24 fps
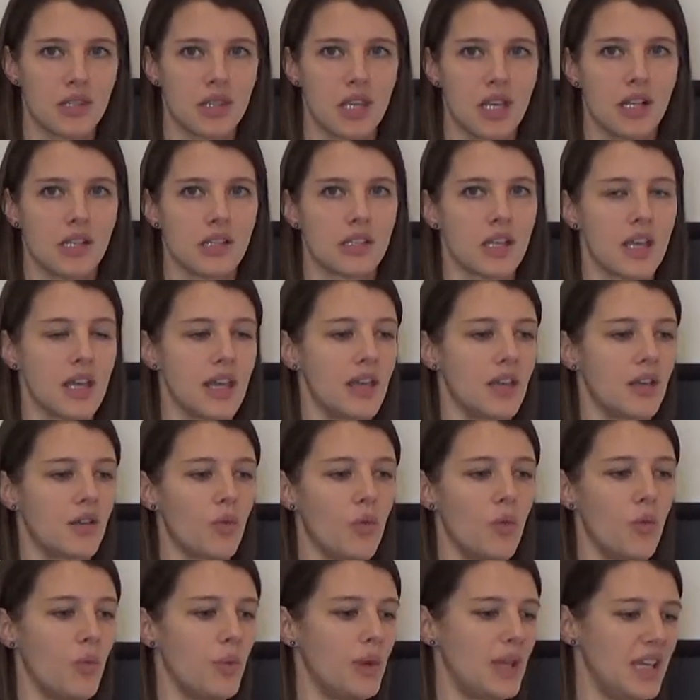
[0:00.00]
things like
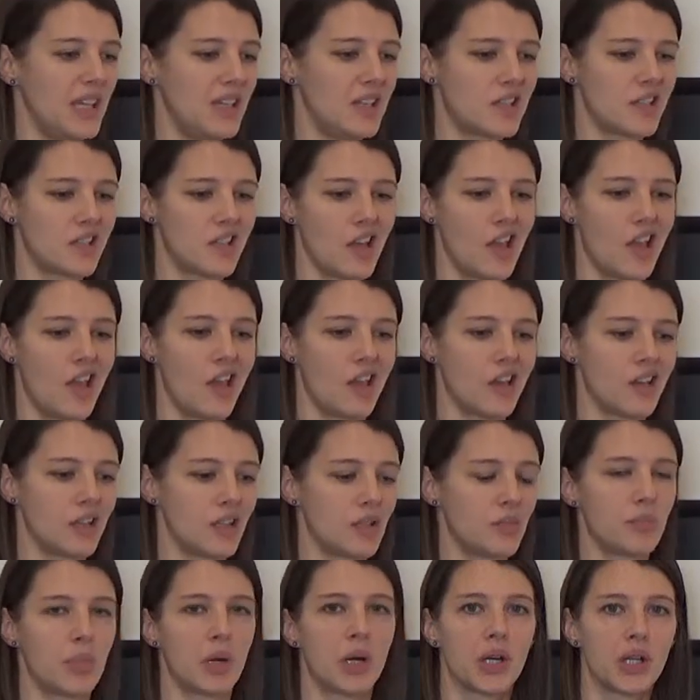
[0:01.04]
wheat
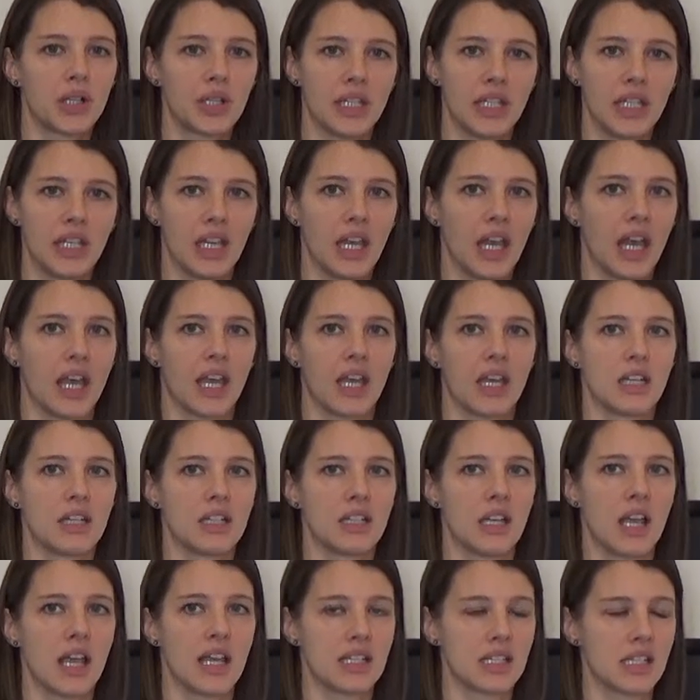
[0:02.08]
and barley
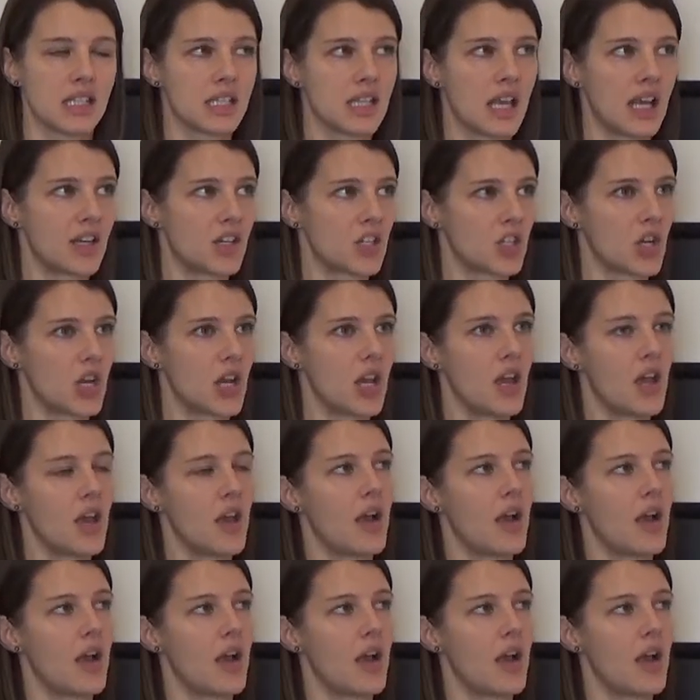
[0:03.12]
and such,